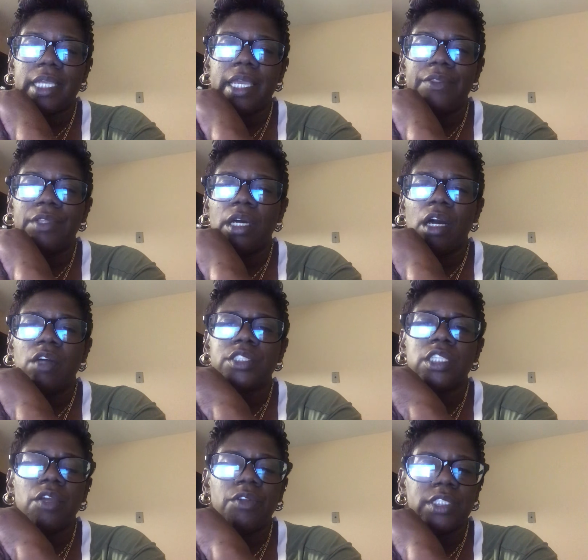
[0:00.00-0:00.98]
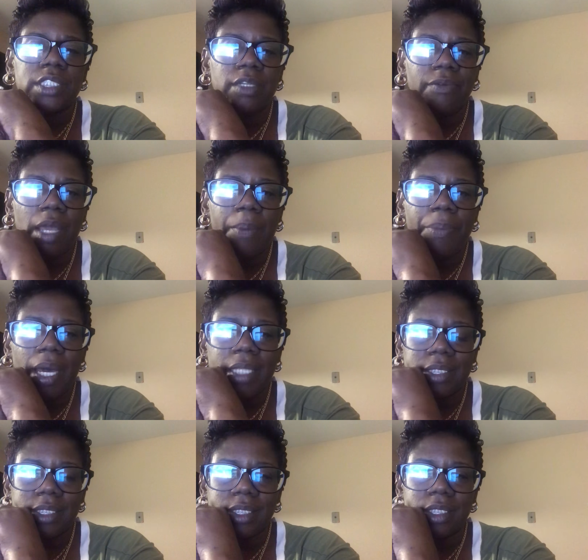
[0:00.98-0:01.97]
and the alternative
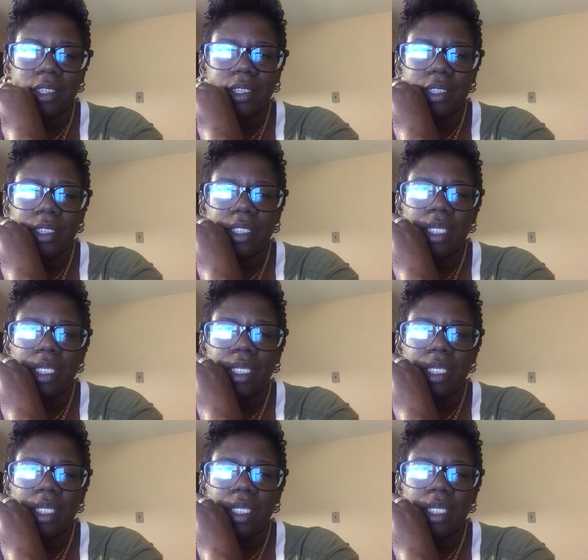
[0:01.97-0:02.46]
hypothesis